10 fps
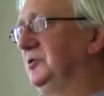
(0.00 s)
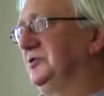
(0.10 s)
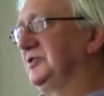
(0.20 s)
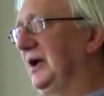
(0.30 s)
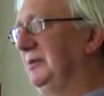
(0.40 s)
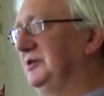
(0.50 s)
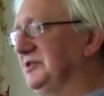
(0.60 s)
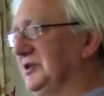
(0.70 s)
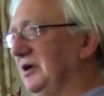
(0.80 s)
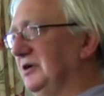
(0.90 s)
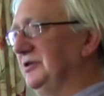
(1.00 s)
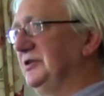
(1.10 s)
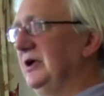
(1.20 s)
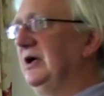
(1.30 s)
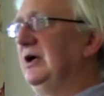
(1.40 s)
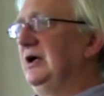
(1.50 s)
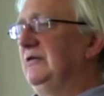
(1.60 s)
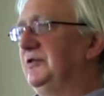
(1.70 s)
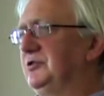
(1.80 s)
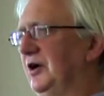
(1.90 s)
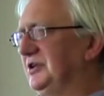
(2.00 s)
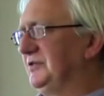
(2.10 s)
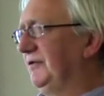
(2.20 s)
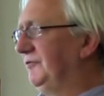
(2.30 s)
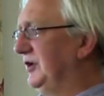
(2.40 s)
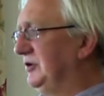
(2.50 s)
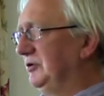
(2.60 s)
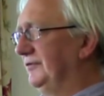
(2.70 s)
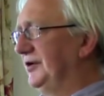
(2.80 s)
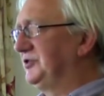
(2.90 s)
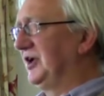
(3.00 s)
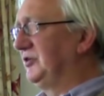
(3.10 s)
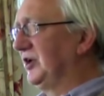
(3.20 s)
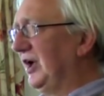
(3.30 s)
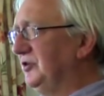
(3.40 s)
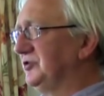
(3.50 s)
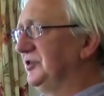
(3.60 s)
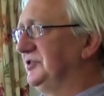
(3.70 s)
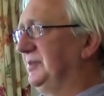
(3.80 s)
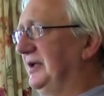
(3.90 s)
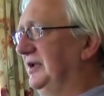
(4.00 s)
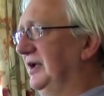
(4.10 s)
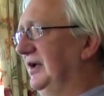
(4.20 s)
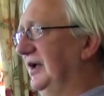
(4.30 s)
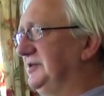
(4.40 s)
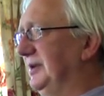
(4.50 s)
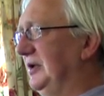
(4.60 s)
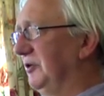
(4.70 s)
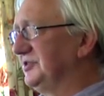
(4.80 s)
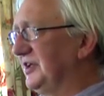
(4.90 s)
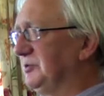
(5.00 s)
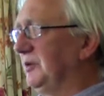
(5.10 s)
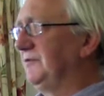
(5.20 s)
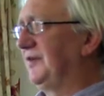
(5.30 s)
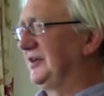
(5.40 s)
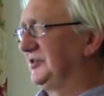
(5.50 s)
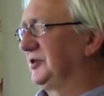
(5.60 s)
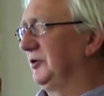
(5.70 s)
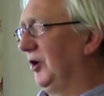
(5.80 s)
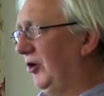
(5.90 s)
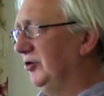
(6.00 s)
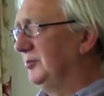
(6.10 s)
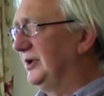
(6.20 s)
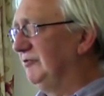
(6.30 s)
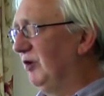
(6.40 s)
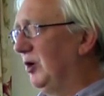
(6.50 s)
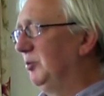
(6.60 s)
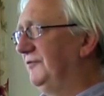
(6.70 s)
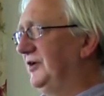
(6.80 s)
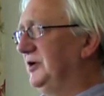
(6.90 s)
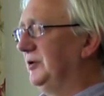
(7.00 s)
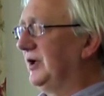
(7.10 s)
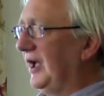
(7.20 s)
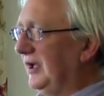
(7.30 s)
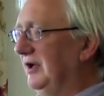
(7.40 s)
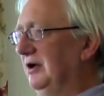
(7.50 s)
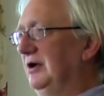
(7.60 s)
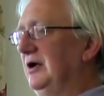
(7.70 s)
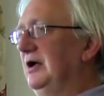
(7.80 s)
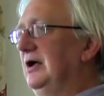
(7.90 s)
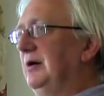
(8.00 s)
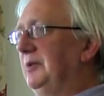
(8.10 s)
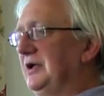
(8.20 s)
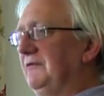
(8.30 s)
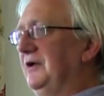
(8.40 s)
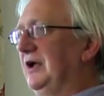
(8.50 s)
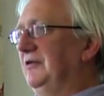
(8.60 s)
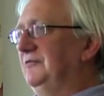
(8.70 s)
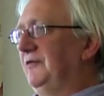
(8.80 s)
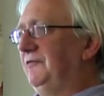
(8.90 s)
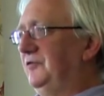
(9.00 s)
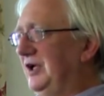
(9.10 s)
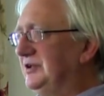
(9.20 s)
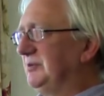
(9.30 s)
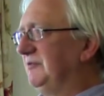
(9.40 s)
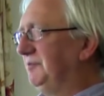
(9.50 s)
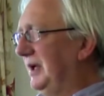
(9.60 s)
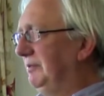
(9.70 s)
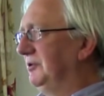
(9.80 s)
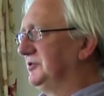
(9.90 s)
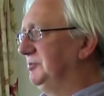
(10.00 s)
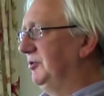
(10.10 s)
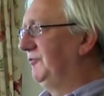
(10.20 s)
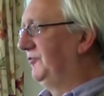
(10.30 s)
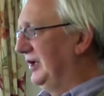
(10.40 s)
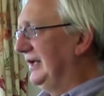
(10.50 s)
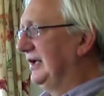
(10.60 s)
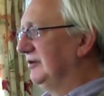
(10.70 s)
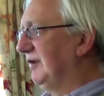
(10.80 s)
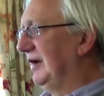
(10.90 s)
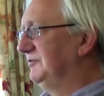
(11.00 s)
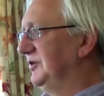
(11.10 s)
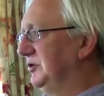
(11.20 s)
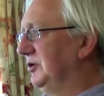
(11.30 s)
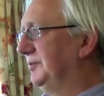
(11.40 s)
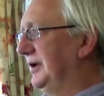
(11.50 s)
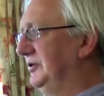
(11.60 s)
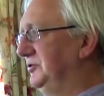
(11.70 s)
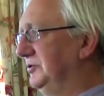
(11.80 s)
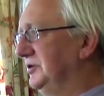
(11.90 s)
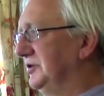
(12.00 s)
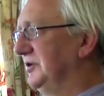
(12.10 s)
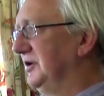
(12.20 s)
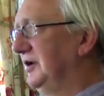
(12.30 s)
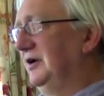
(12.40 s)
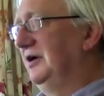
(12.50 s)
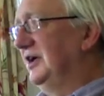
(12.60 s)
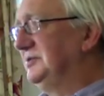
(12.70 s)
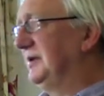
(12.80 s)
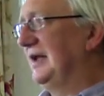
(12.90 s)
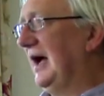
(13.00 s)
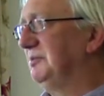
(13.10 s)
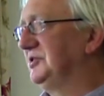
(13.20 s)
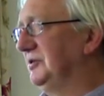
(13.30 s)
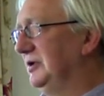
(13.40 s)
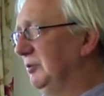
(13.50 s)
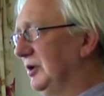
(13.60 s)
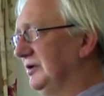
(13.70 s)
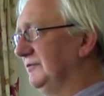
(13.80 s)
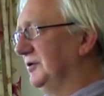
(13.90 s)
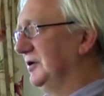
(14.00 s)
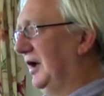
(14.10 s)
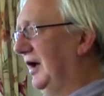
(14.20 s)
students coming to Scotland, the chance of a free university education has been lost. That's one thing that's gone horribly wrong with the UK. But I think the freedom of people to move freely around the European Union has been absolutely wonderful.